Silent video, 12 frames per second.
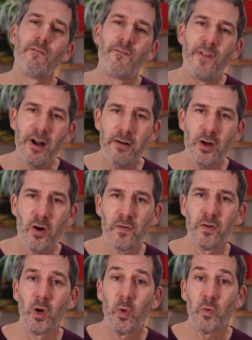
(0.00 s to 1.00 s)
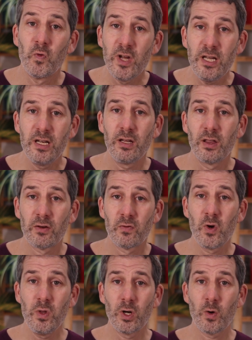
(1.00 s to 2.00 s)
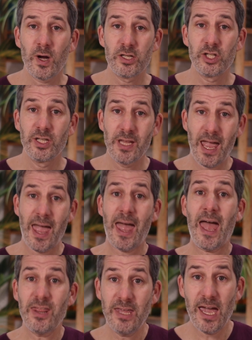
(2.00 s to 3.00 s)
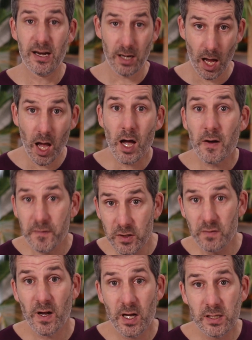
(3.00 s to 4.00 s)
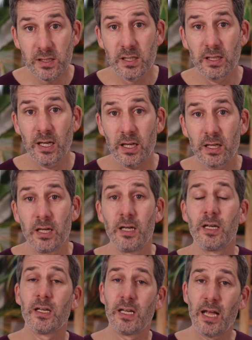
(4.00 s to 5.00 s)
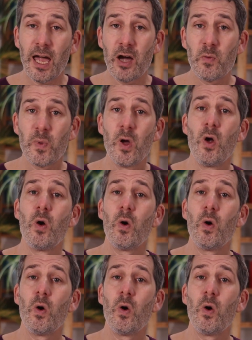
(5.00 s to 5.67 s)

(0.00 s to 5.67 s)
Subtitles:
Very often, reading through the question at the end, after you've answered it, can help,